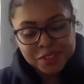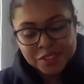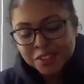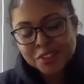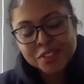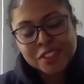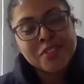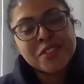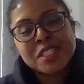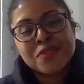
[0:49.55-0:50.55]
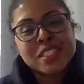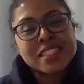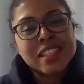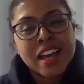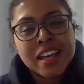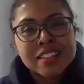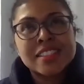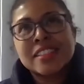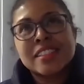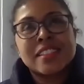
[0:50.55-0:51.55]
You gave us
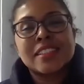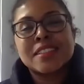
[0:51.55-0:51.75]
Versace,